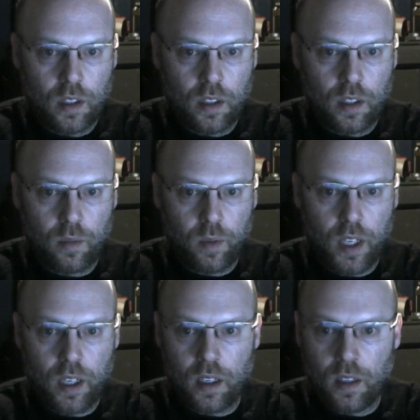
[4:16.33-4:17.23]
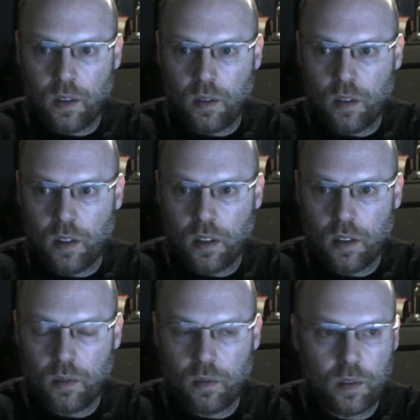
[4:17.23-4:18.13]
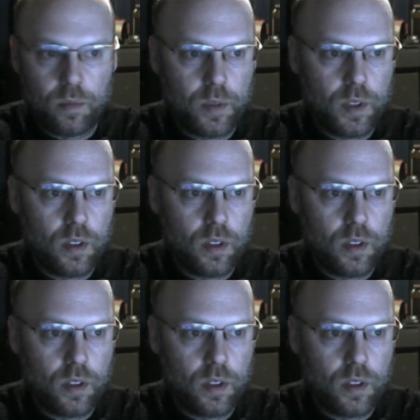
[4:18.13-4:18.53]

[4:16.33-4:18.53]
Then we go, whoops,